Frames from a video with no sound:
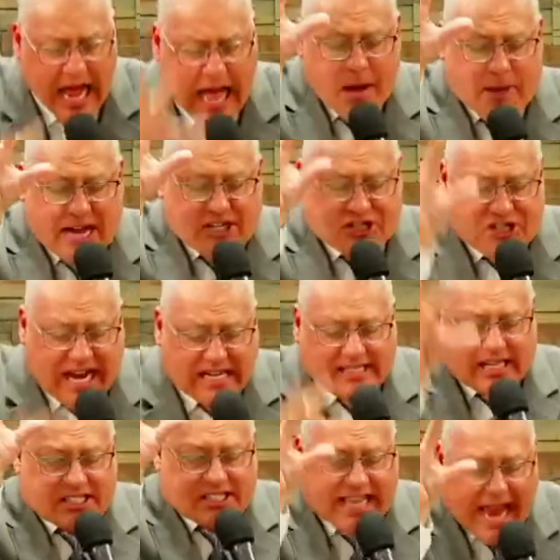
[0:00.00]
But
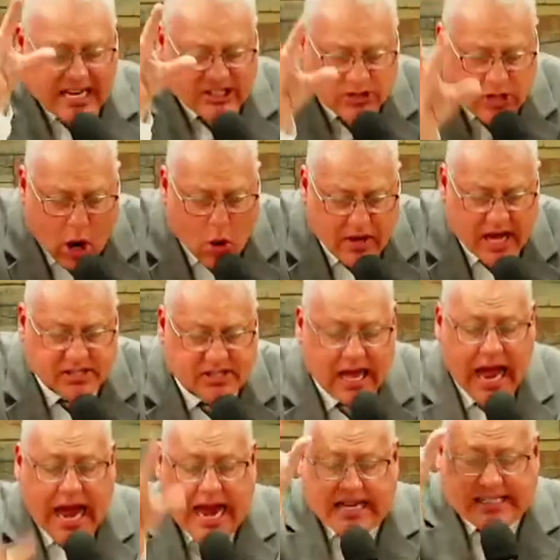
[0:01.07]
Jesus takes notice.
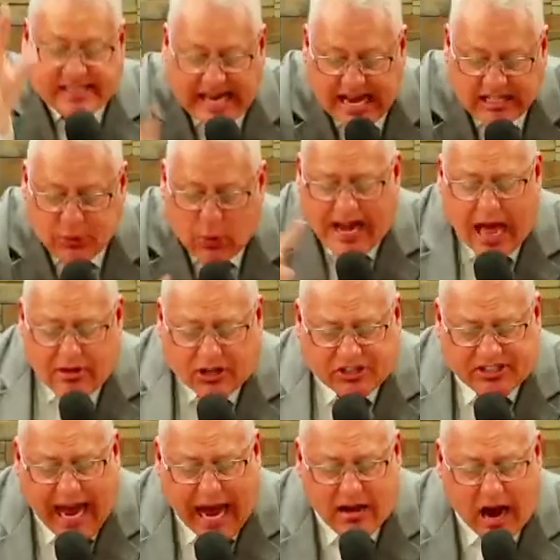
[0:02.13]
He sees what others
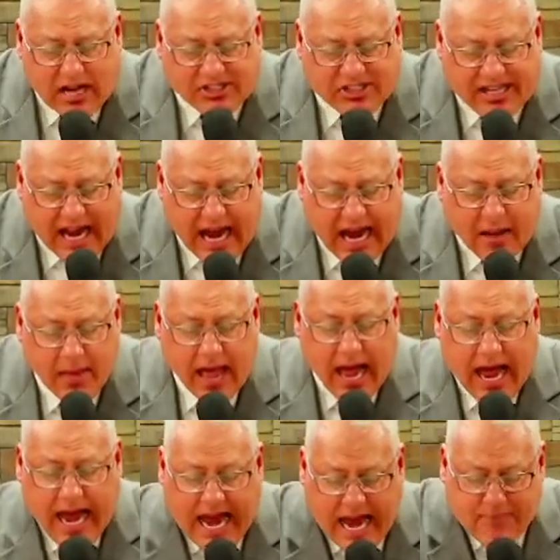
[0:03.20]
cannot see.
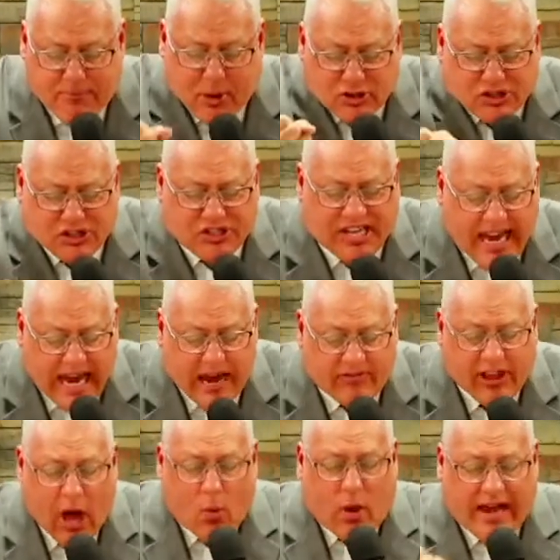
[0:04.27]
He perceives
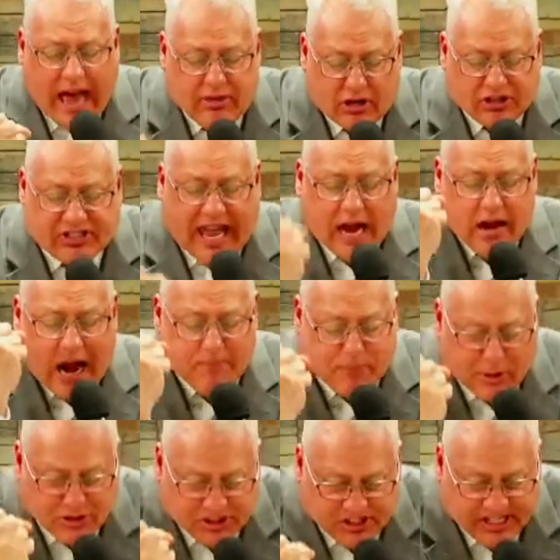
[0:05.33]
what others cannot
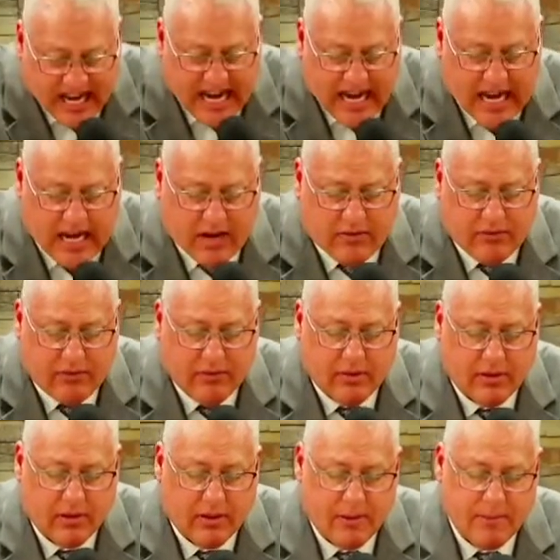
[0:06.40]
perceive.
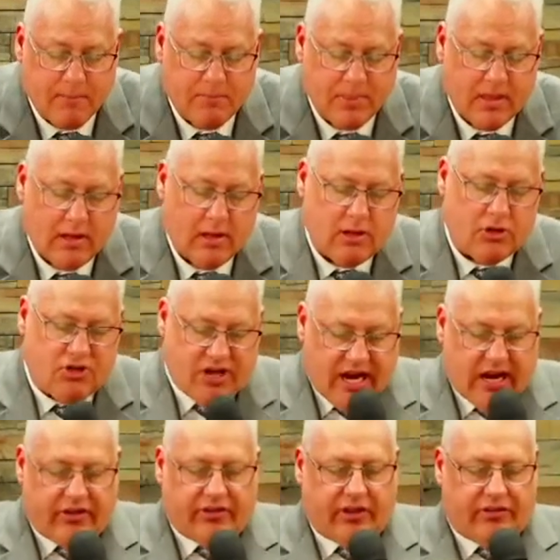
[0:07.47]

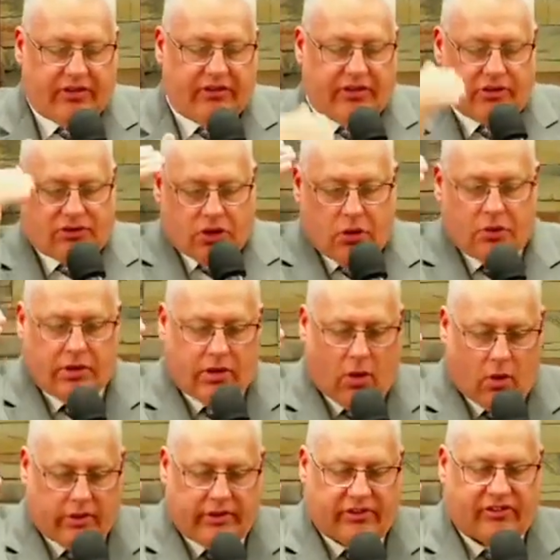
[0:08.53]
Jesus is in tune to the
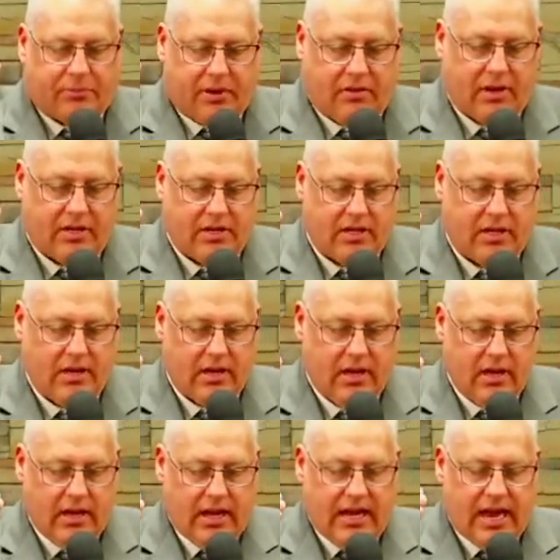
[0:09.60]
Holy Spirit.
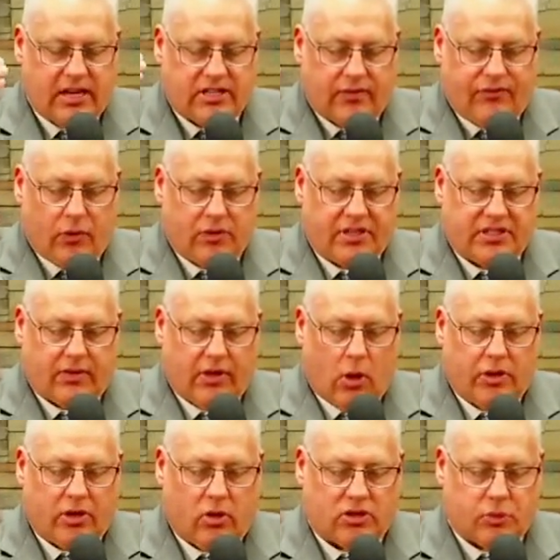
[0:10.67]
He has the fullness of the Holy
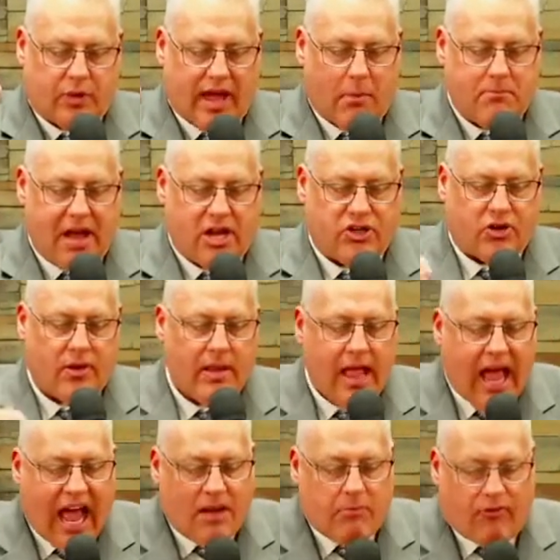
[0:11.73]
Ghost without measure.
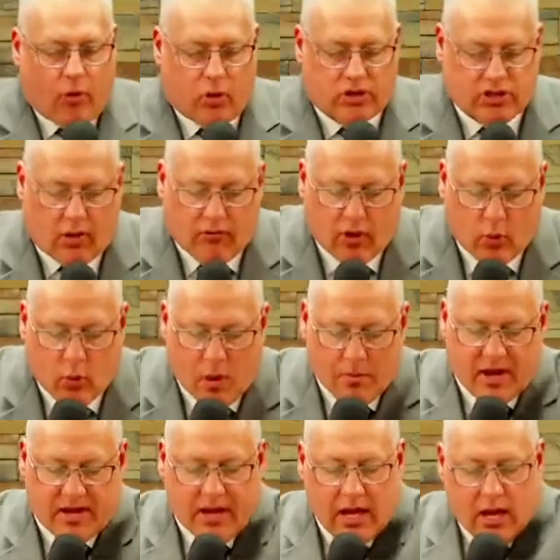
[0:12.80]
And before it's over, a
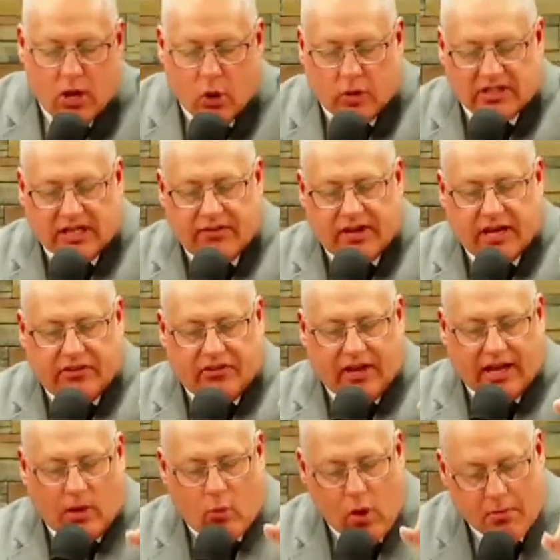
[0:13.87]
woman who was living in sin,
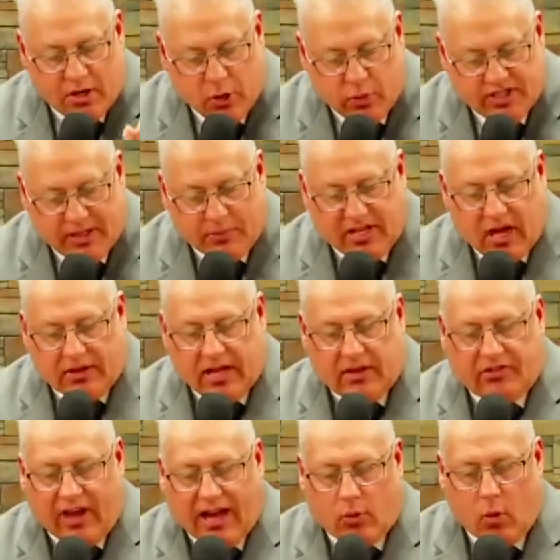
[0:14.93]
a woman who was empty on the
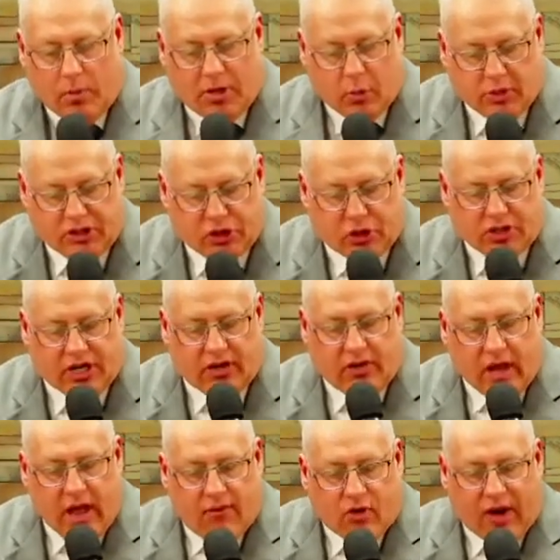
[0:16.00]
inside, a woman who was searching
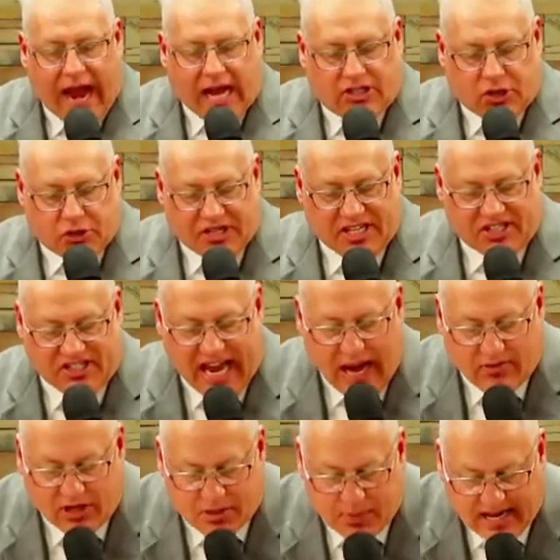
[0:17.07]
for answers is saved
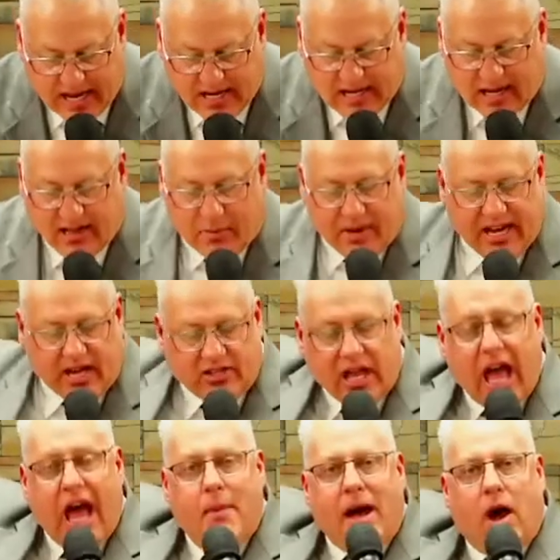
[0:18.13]
and she began to tell everybody else
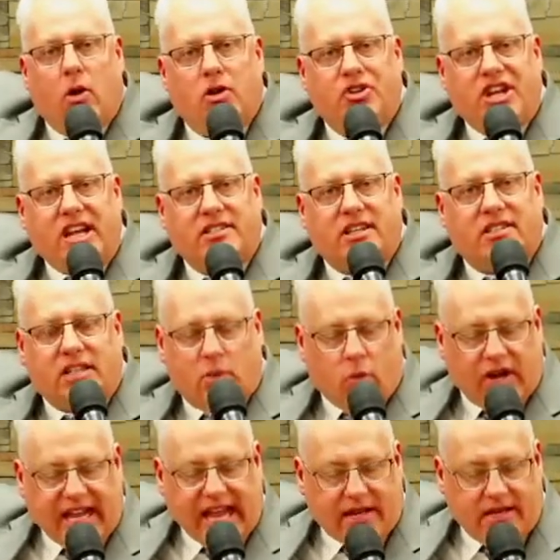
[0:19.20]
about Jesus and what
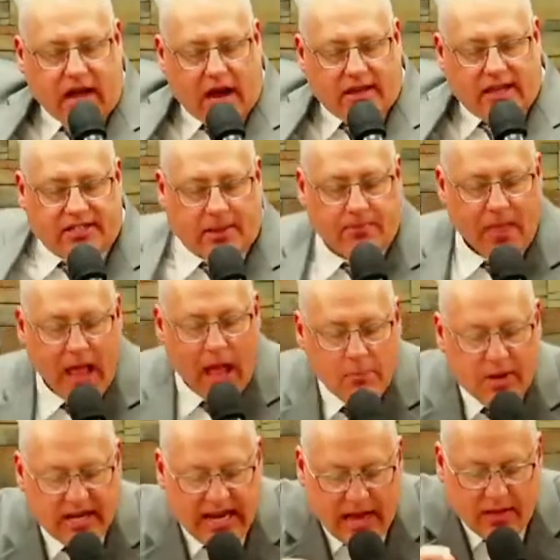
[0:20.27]
he had done. Listen,
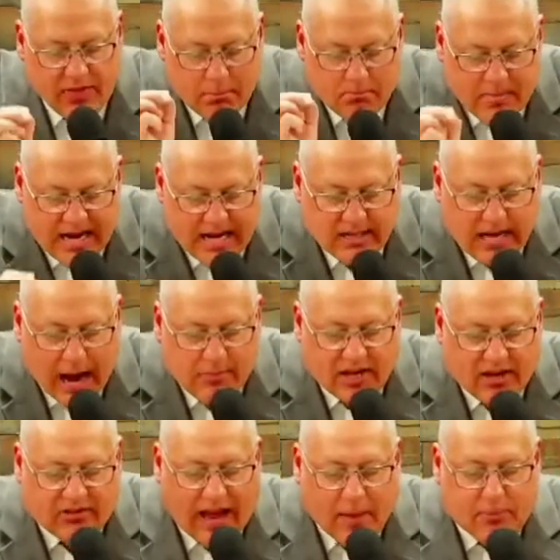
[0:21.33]
but in the meantime, the
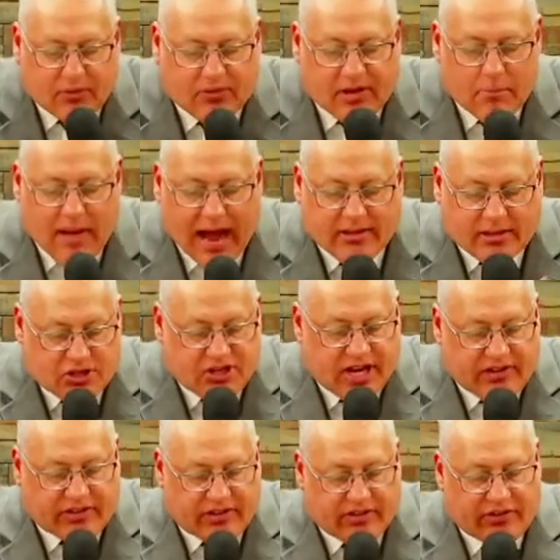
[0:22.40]
disciples come back to
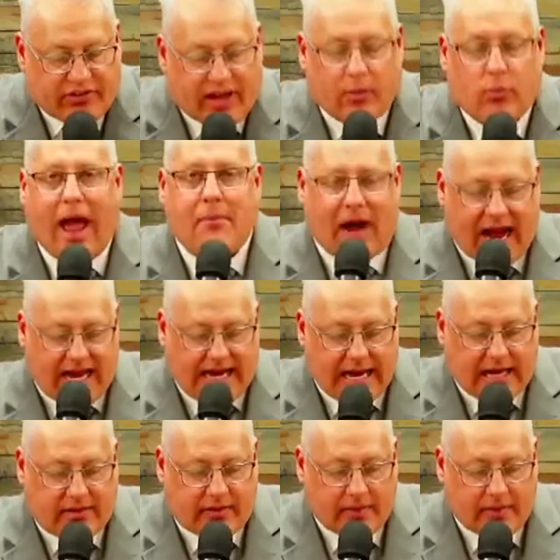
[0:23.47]
Jesus and said, Rabbi, eat.